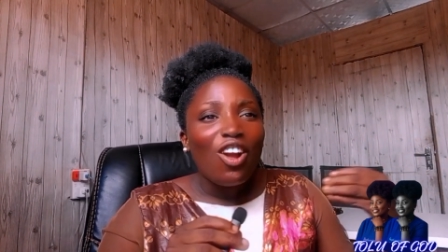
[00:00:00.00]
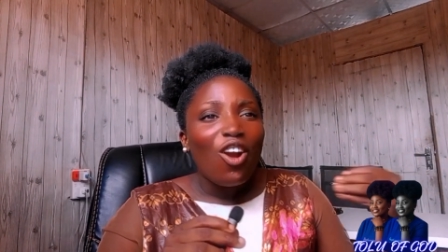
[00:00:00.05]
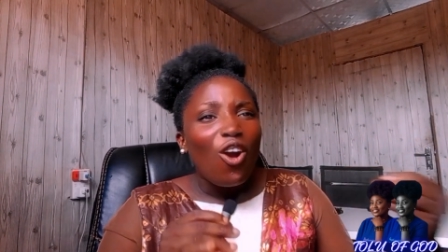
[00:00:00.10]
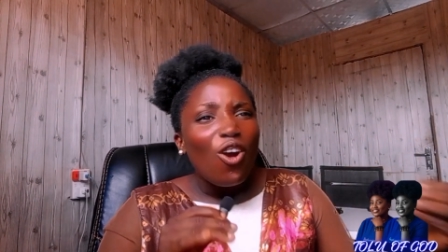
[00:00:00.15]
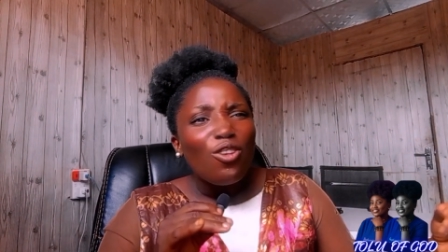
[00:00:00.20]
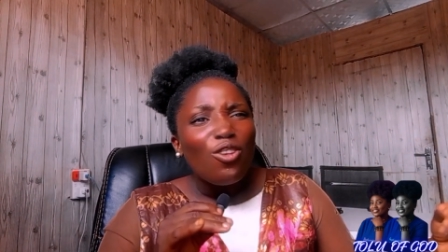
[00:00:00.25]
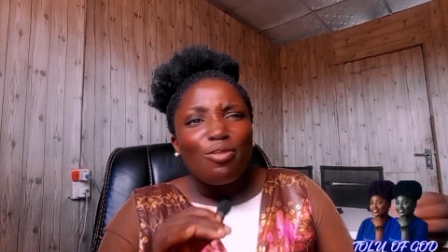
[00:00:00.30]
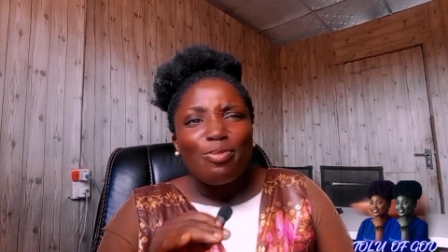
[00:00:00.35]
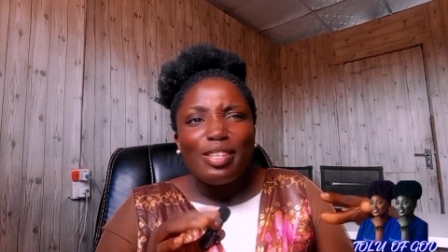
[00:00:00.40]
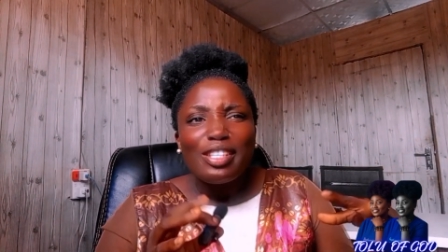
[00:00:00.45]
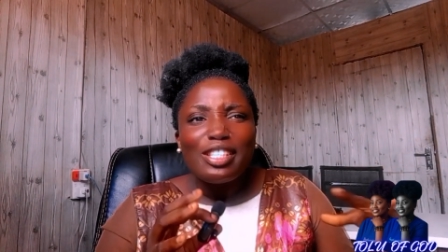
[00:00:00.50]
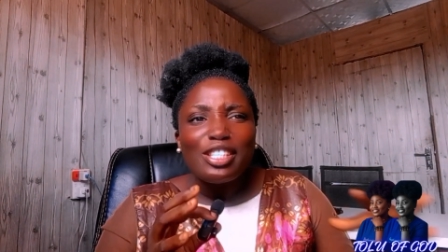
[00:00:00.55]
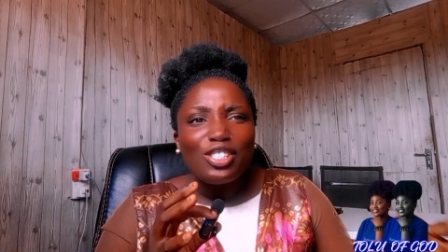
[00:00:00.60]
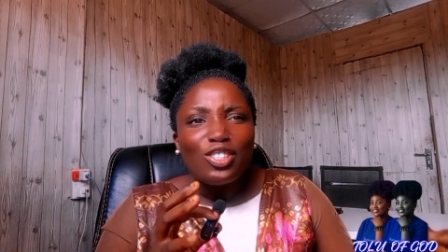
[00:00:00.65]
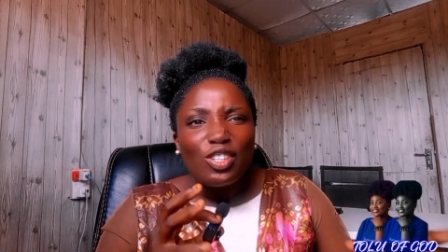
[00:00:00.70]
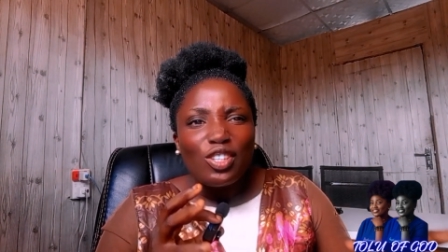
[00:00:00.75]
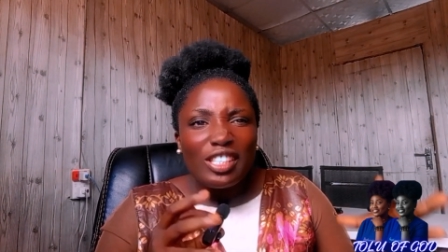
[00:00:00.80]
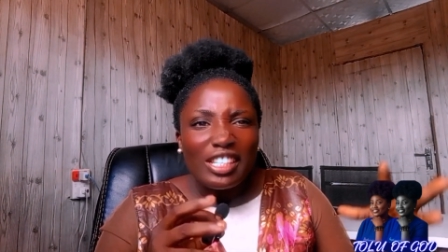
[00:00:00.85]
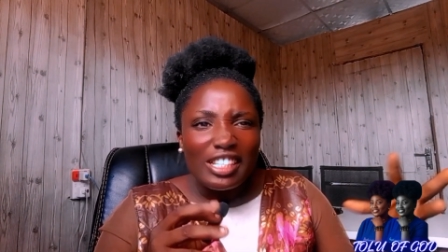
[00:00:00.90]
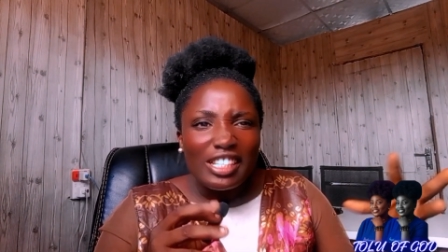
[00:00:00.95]
all of this is
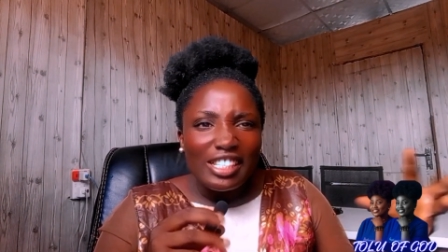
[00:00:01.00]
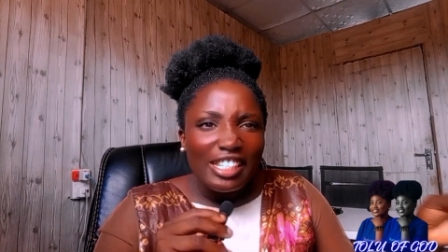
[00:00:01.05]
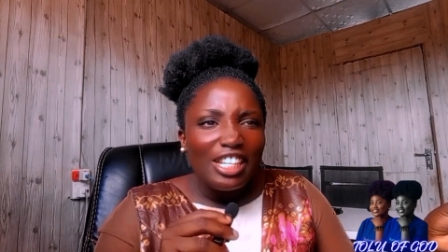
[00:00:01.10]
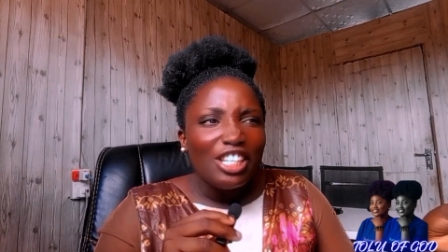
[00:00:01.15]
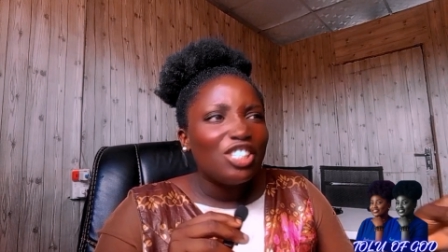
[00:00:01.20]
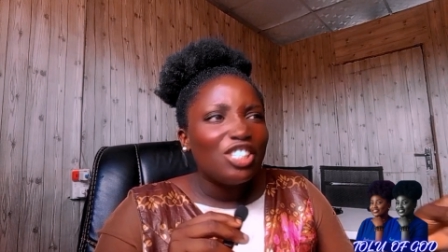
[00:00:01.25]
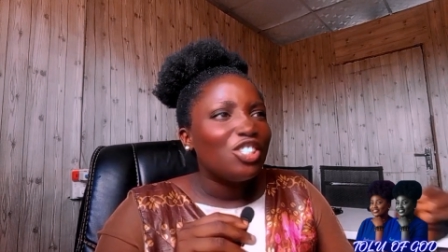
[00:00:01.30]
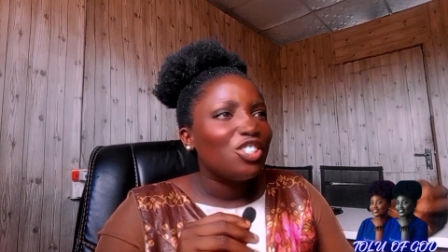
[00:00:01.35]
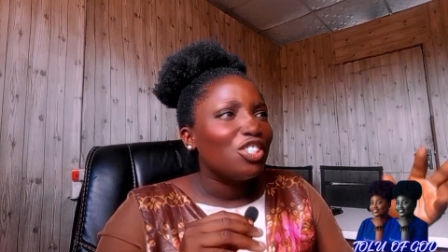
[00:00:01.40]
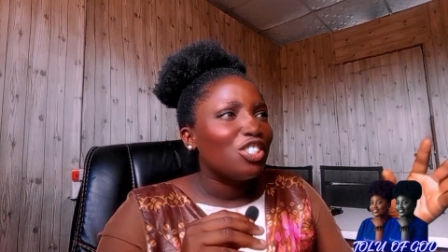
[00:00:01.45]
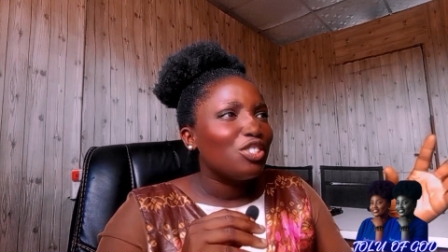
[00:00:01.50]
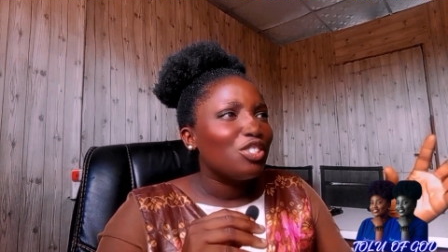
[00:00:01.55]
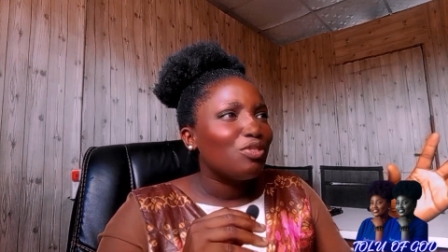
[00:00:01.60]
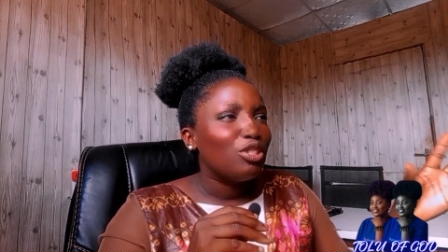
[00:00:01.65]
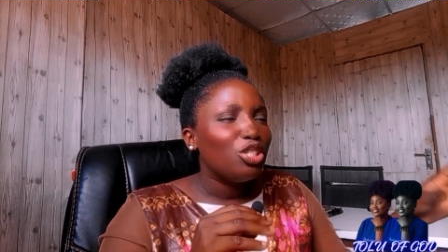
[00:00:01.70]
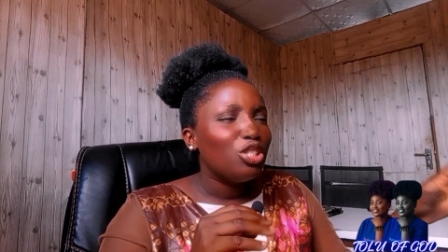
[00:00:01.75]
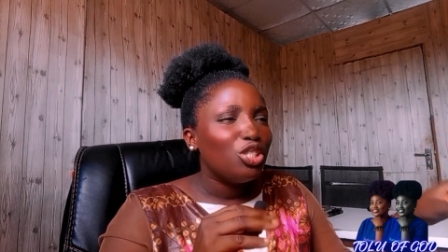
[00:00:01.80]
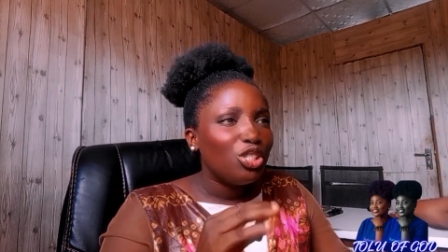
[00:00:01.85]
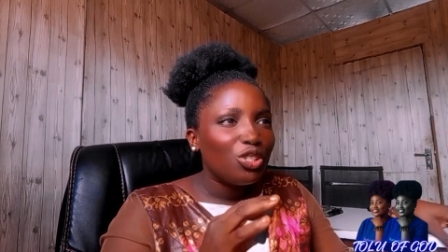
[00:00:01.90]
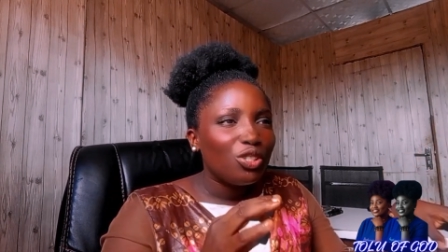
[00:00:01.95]
not a sin, it's just
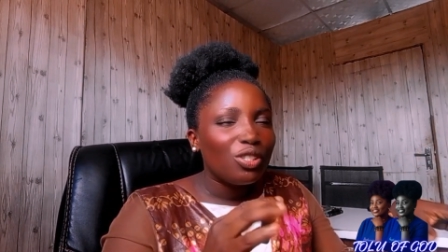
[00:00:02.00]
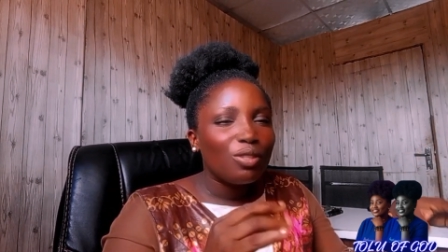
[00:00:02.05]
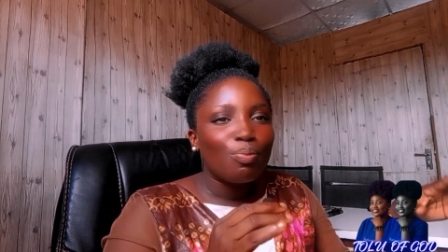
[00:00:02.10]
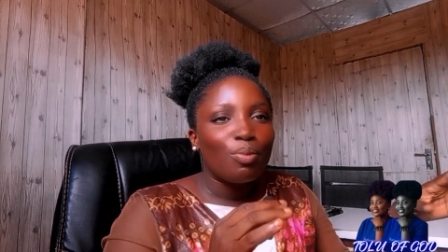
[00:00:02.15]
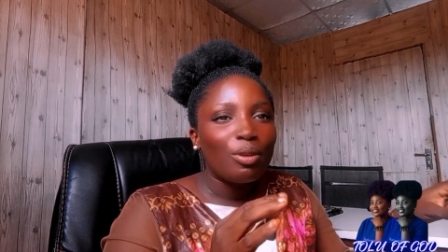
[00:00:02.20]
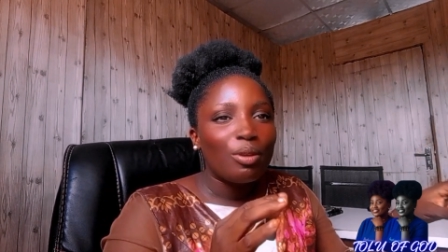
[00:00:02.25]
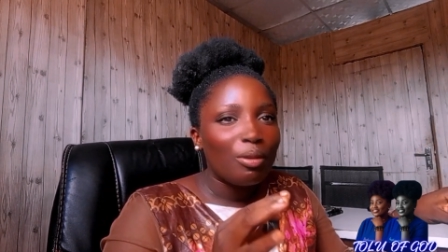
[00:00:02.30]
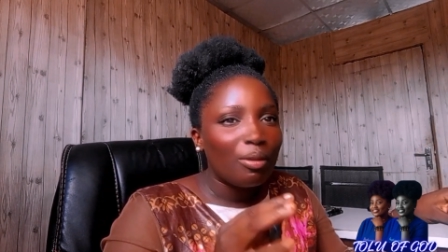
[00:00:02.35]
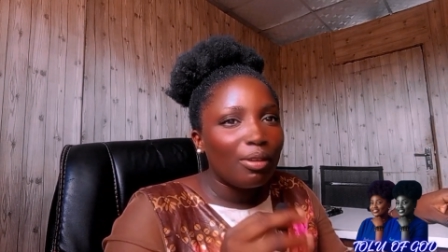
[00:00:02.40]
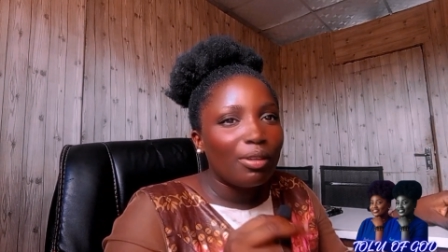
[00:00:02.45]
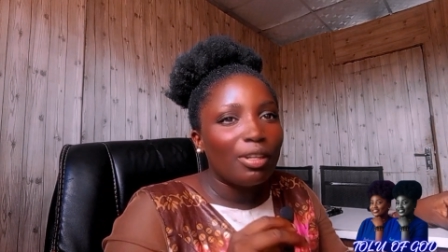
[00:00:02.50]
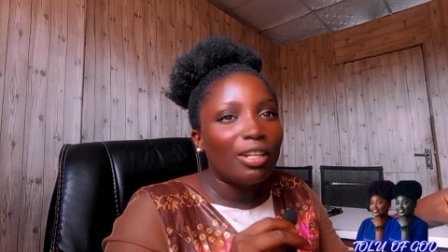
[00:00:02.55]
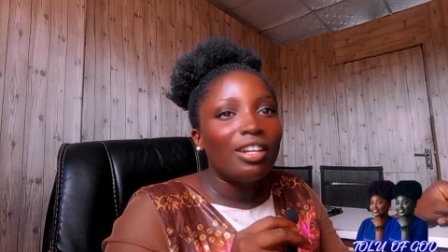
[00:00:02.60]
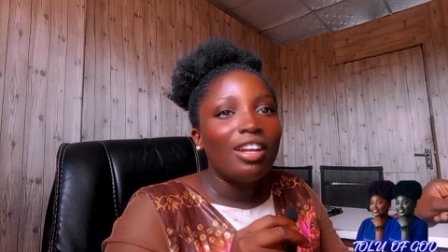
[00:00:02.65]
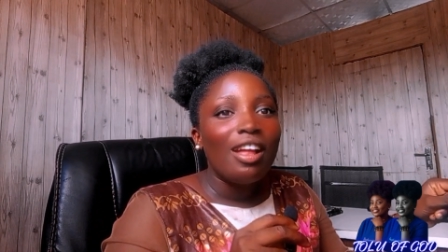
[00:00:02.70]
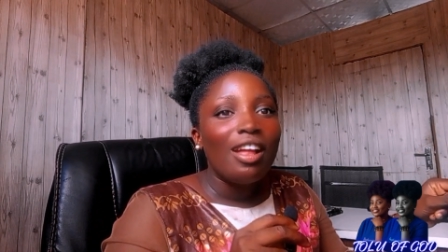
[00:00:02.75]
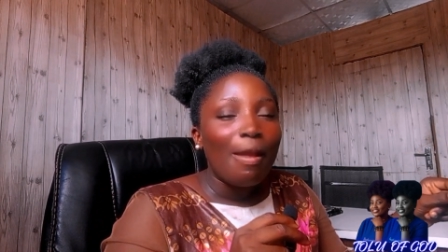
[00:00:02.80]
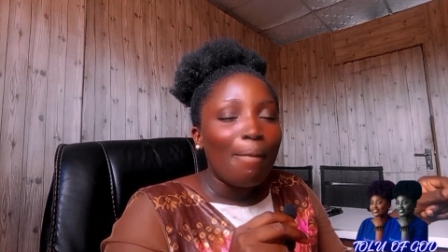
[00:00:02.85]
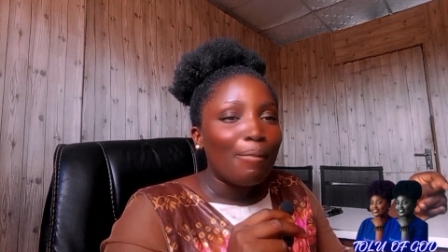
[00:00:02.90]
religious. Brother.